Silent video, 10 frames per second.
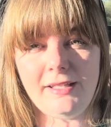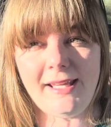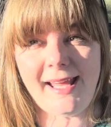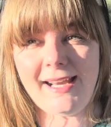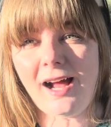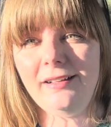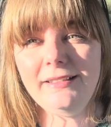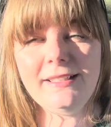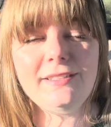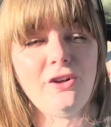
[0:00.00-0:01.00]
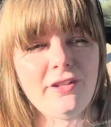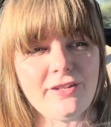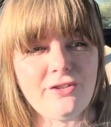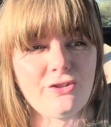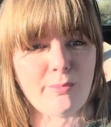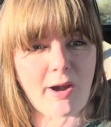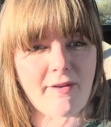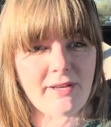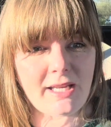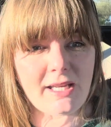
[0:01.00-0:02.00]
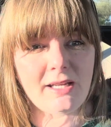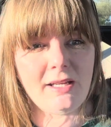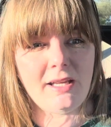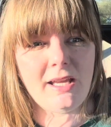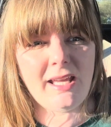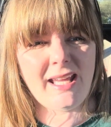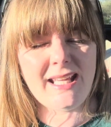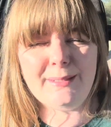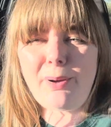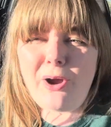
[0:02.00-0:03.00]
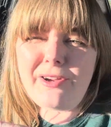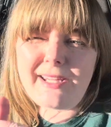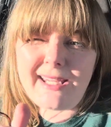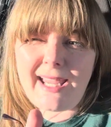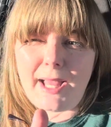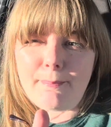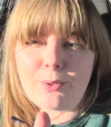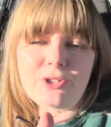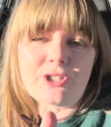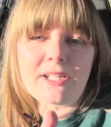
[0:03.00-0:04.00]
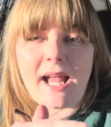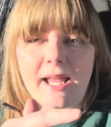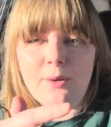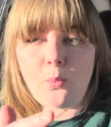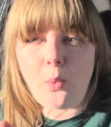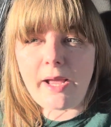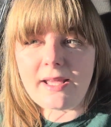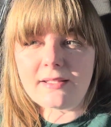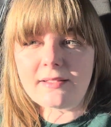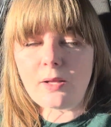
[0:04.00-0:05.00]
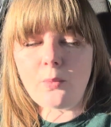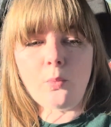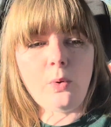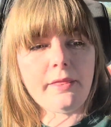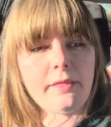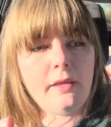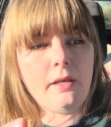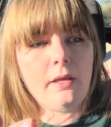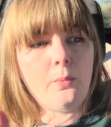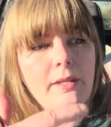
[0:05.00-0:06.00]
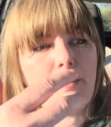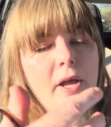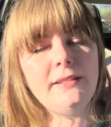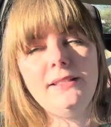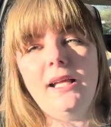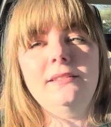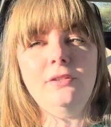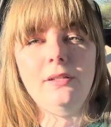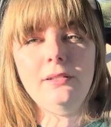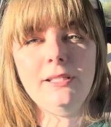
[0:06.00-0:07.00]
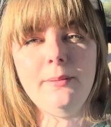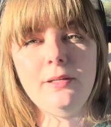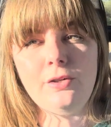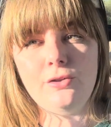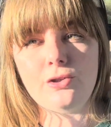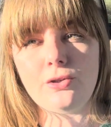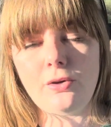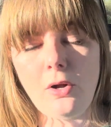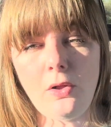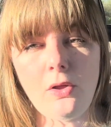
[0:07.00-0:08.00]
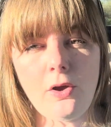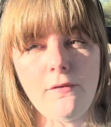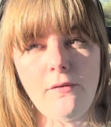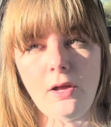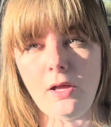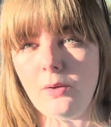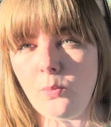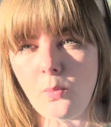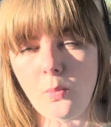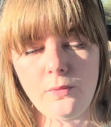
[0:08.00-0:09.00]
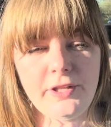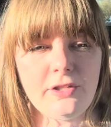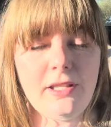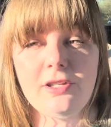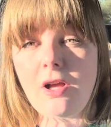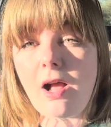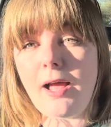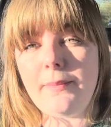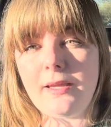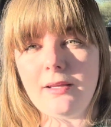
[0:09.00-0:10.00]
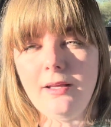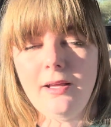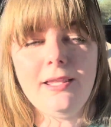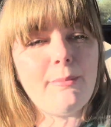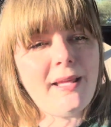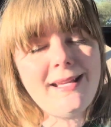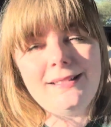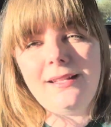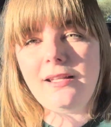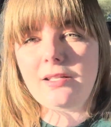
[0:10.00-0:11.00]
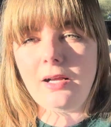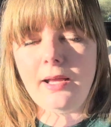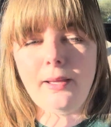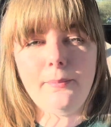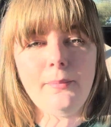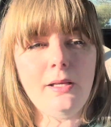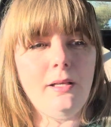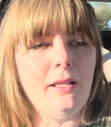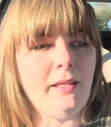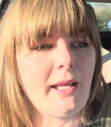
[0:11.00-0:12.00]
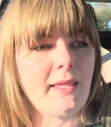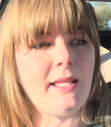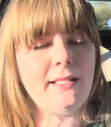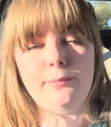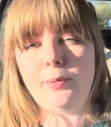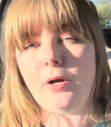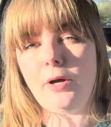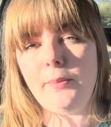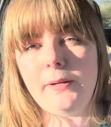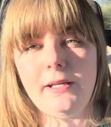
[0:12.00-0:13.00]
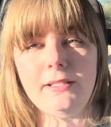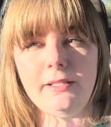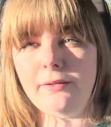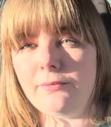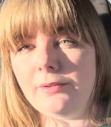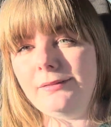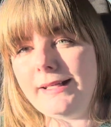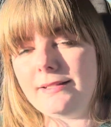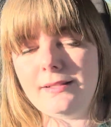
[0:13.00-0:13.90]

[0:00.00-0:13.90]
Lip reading: and unacknowledged depravity is poking out and pushing out in ways with where the person has limited control over the timing, the place and the time, like, that is appropriate to release